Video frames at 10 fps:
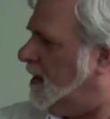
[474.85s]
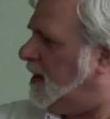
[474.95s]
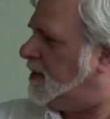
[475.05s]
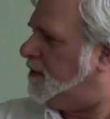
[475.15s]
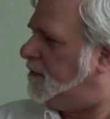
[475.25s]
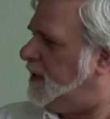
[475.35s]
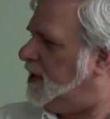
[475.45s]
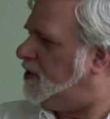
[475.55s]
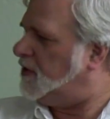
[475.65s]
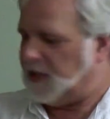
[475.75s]
to
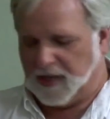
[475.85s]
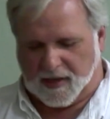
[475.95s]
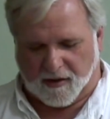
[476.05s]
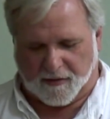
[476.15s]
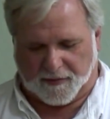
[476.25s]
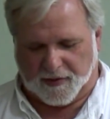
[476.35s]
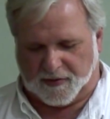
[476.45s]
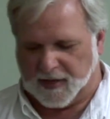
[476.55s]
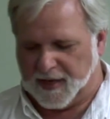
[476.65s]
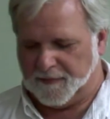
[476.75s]
finish the cut off to the
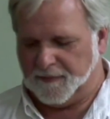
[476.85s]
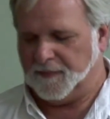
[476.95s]
side.